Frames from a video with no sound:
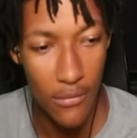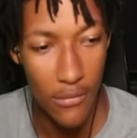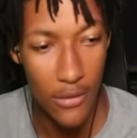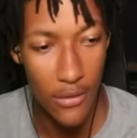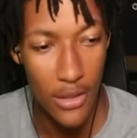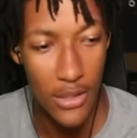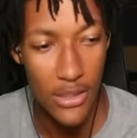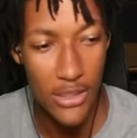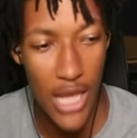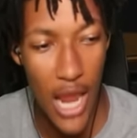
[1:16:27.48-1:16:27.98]

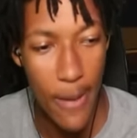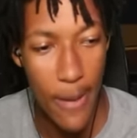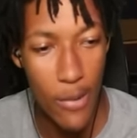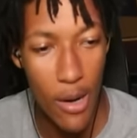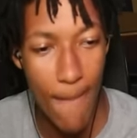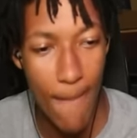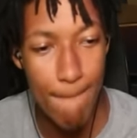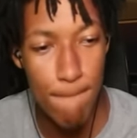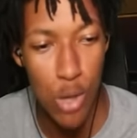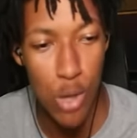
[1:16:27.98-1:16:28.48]
This
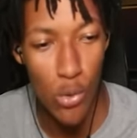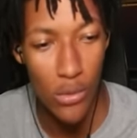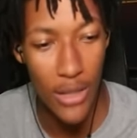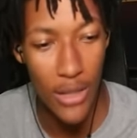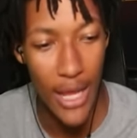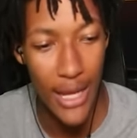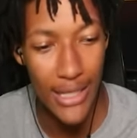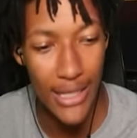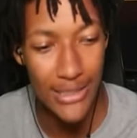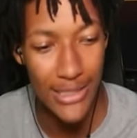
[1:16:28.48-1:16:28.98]
camera
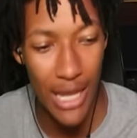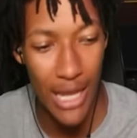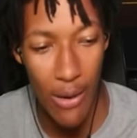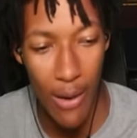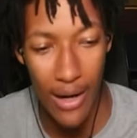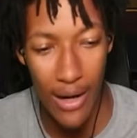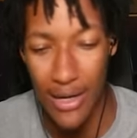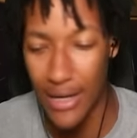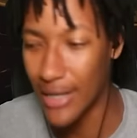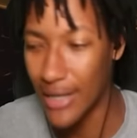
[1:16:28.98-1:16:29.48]
bootleg as hell.
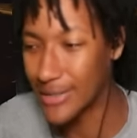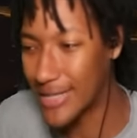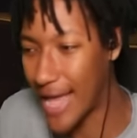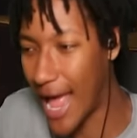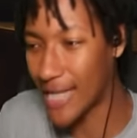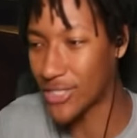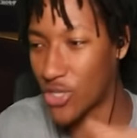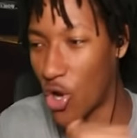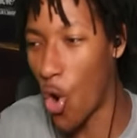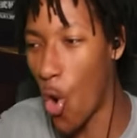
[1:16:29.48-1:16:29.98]
I done
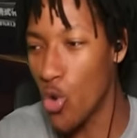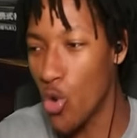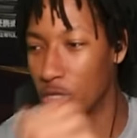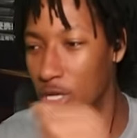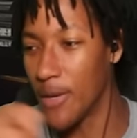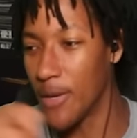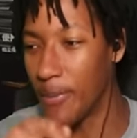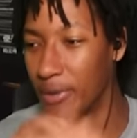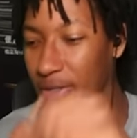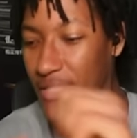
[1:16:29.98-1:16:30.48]
attach a whole
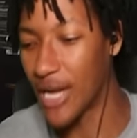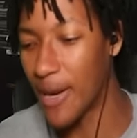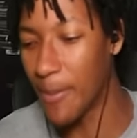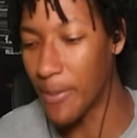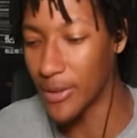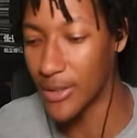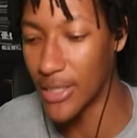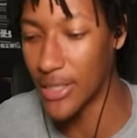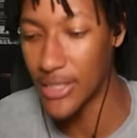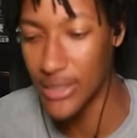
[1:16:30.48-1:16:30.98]
different type
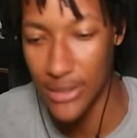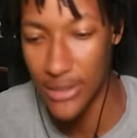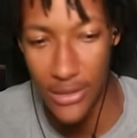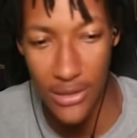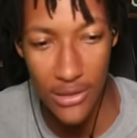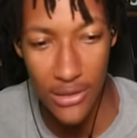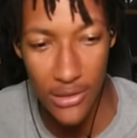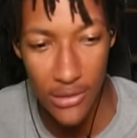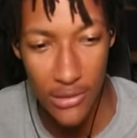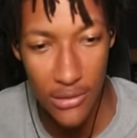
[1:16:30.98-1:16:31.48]
of things to
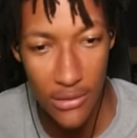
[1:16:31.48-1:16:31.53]
this.